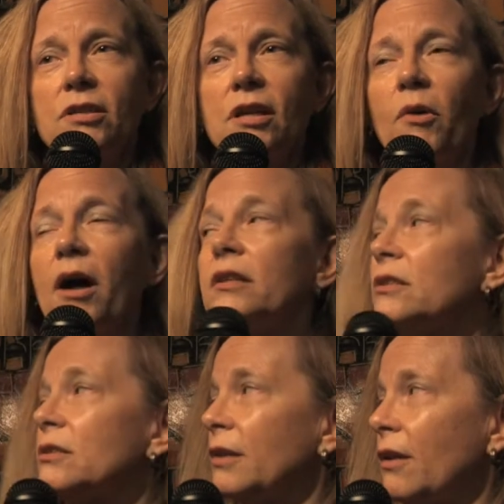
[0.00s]
so I
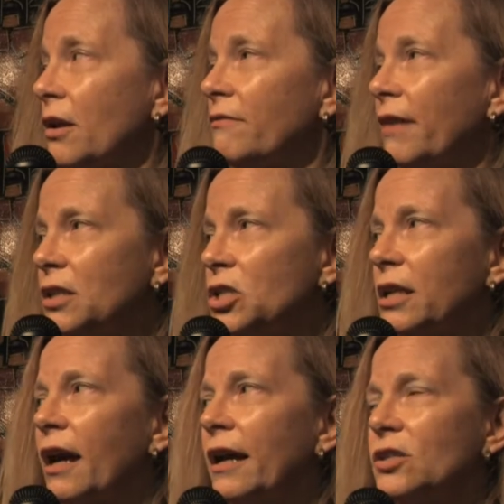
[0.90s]
do a lot of
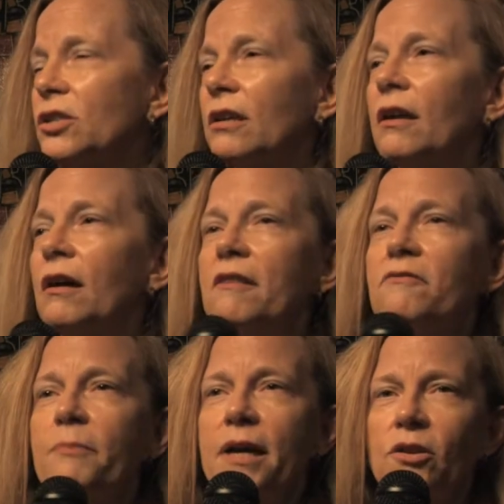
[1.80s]
education
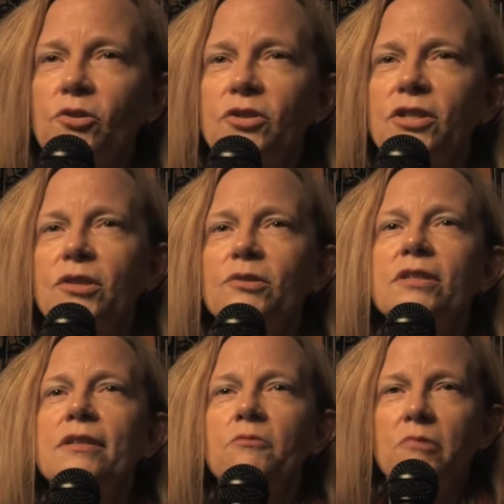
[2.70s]
of medical
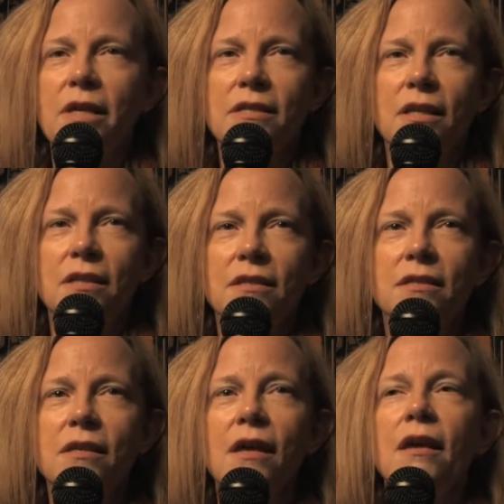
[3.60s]
students and
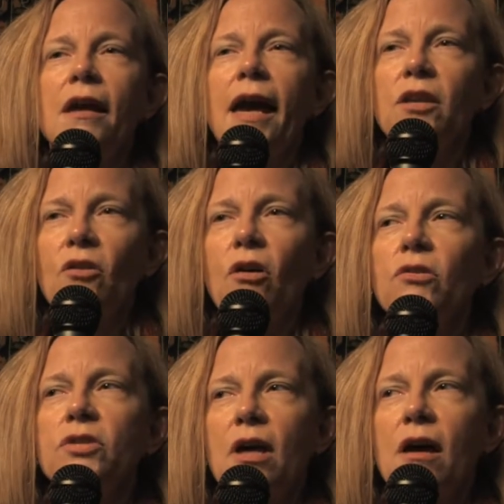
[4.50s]
residents and
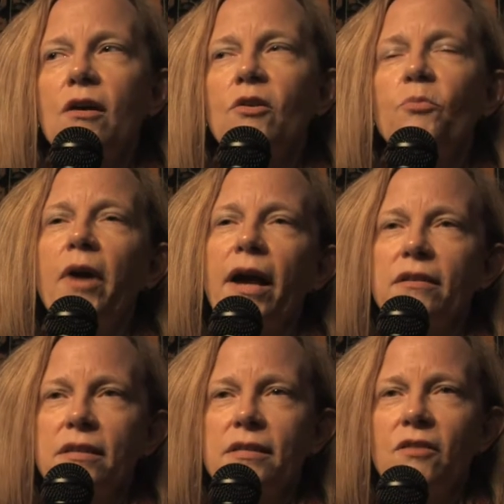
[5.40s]
also
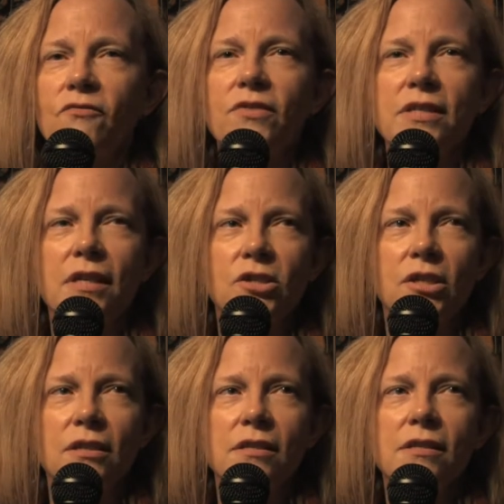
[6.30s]
practicing
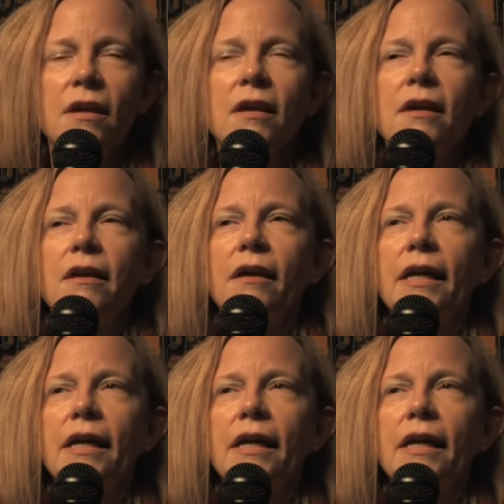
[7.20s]
physicians.